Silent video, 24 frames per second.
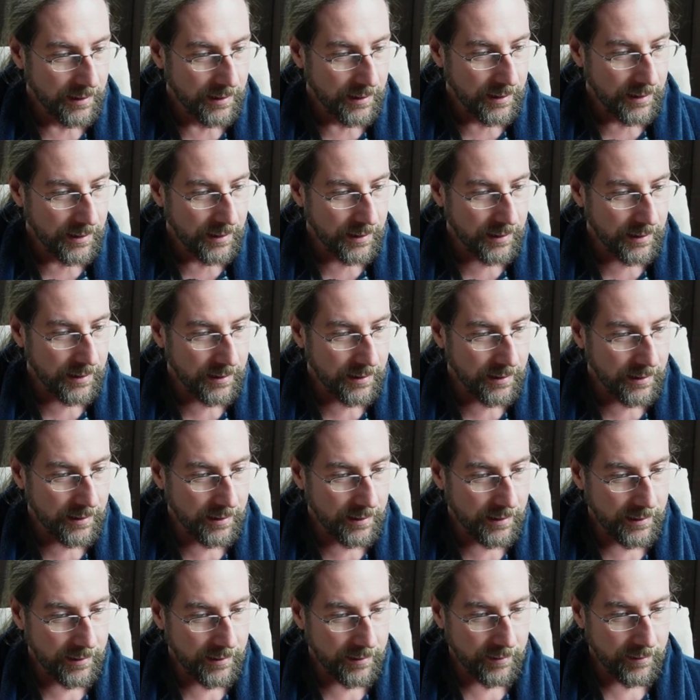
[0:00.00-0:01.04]

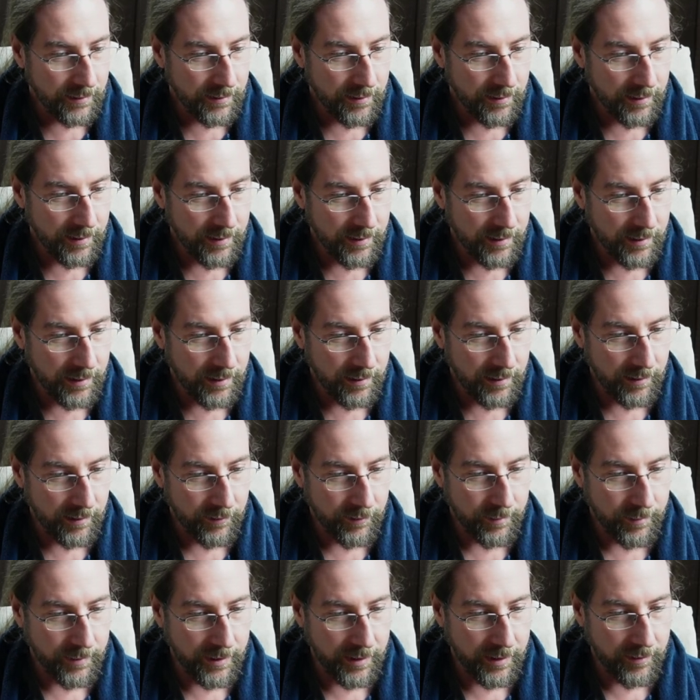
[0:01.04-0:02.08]
Uh, for
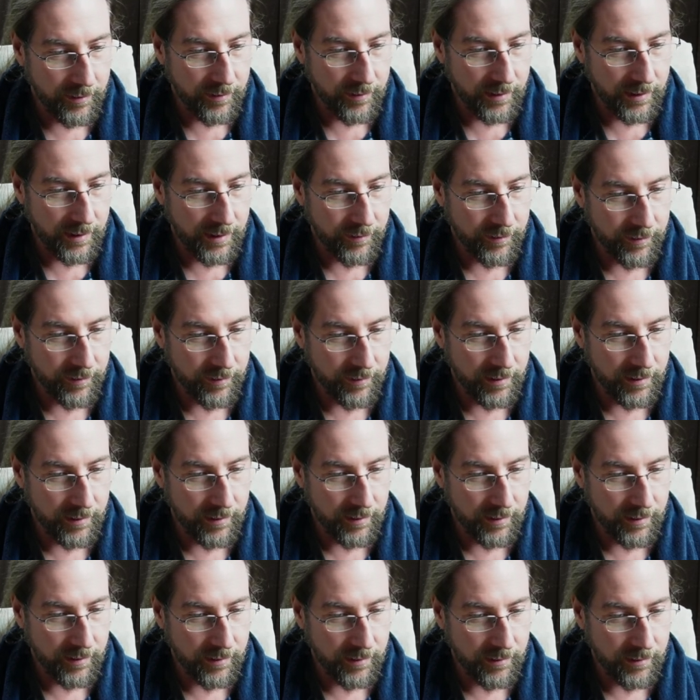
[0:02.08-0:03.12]
batteries, you'll have
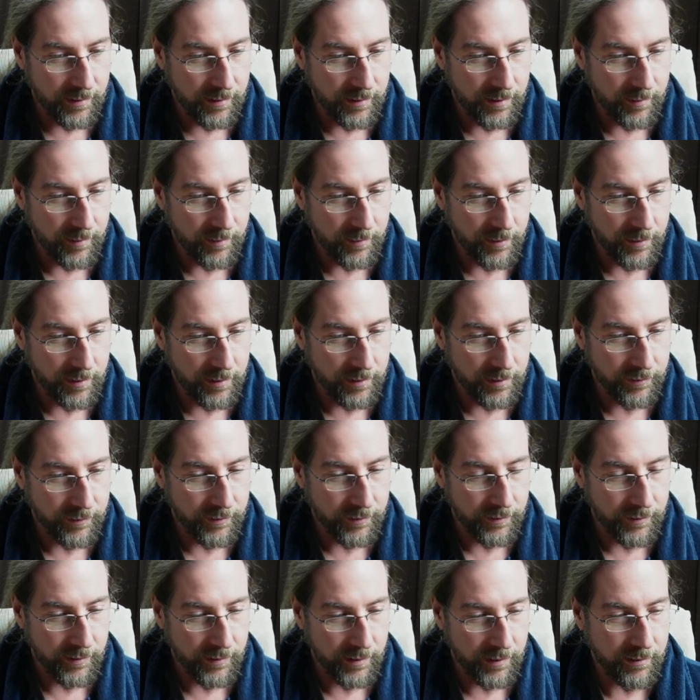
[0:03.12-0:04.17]
13 model for
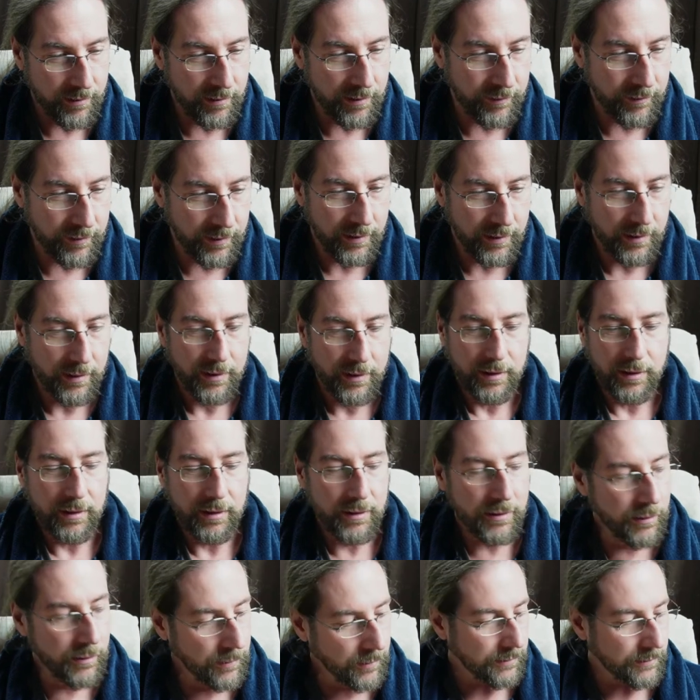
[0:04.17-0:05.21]
city driving.
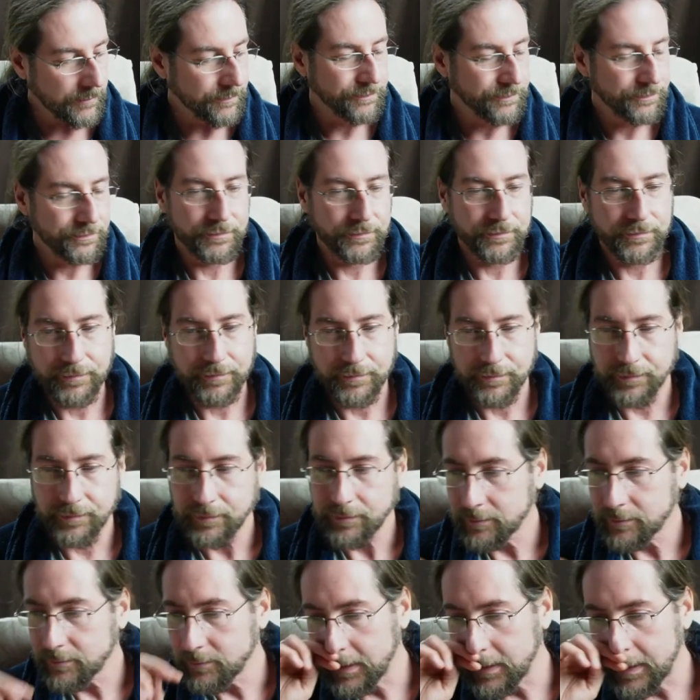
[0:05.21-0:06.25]
Cool.
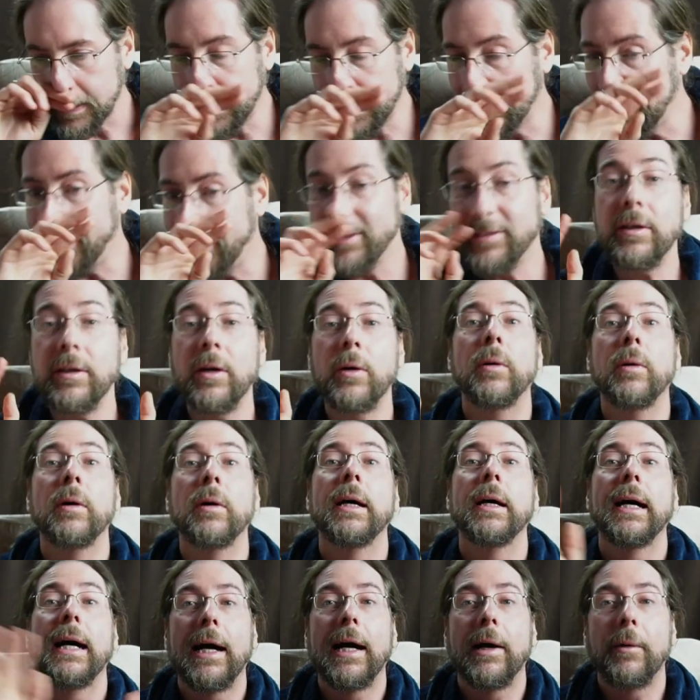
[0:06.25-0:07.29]
Ah, so
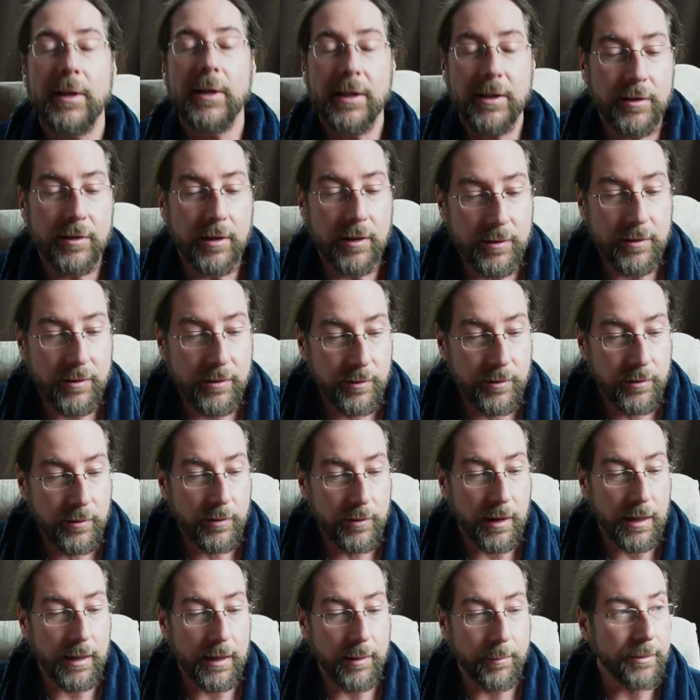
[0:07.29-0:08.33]
I want to talk to you
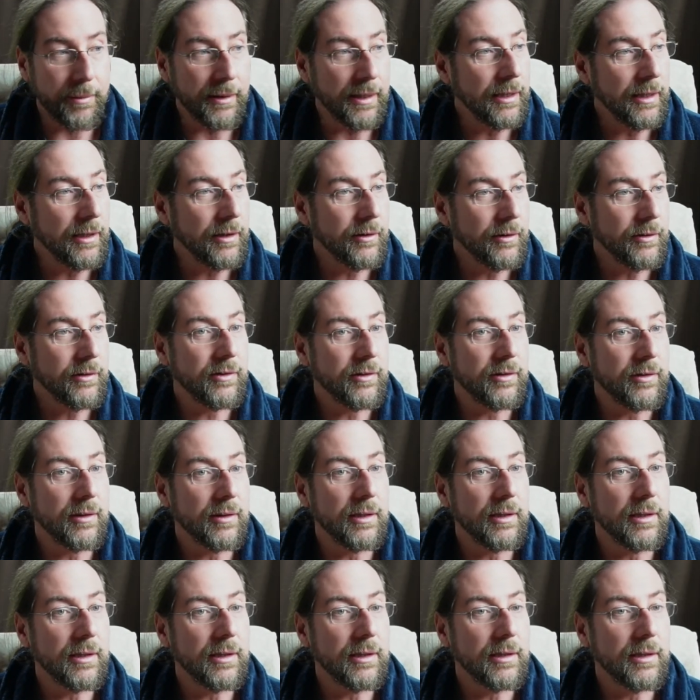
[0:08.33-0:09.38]
about
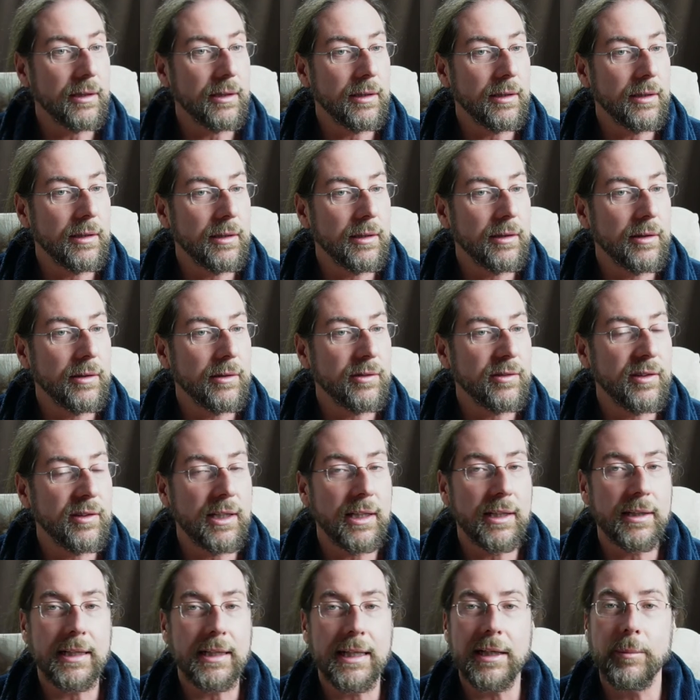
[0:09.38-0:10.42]
uh,
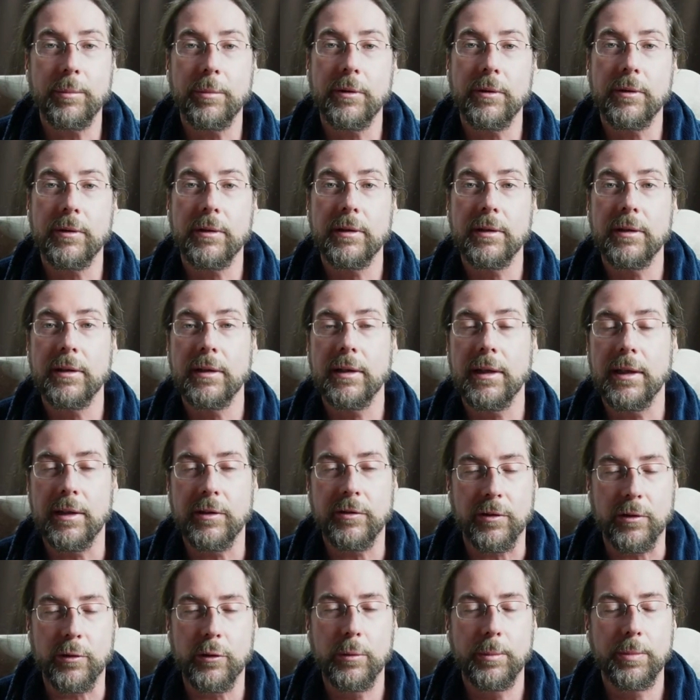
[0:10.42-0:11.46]
Seat el-Born, uh,
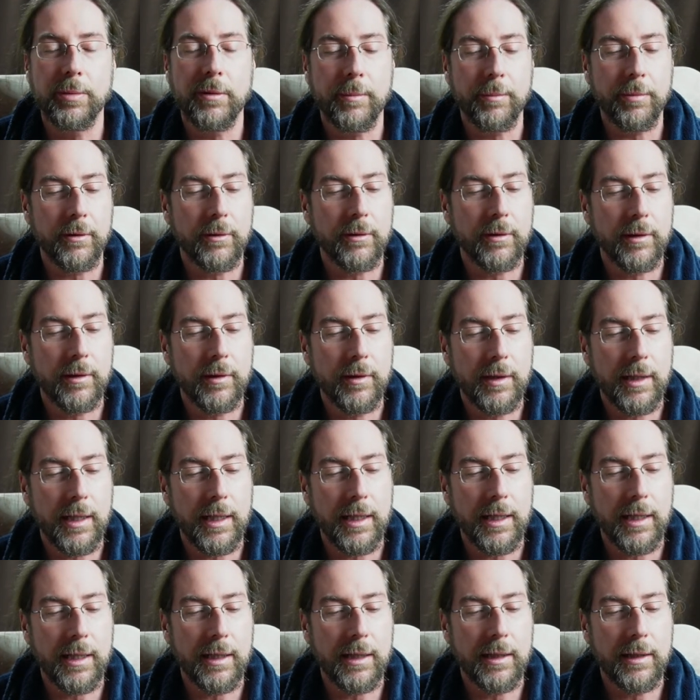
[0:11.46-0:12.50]
so Cupra Born
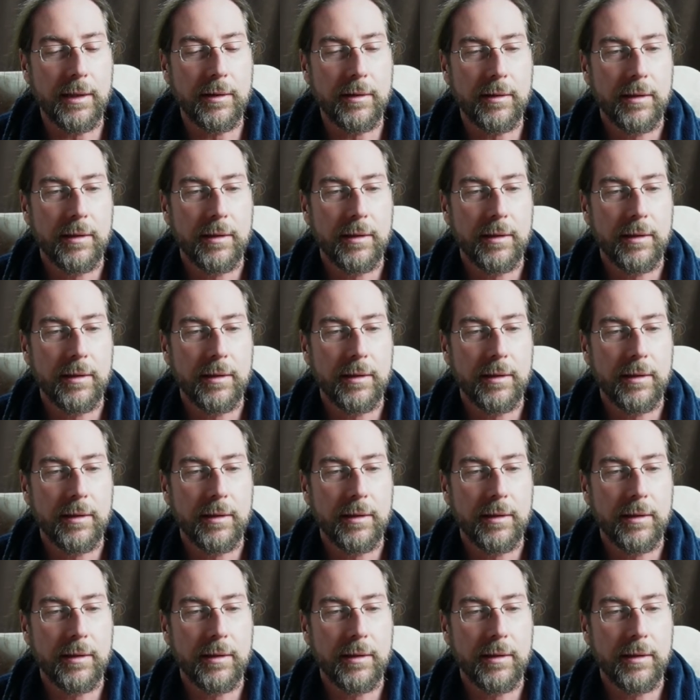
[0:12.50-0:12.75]
and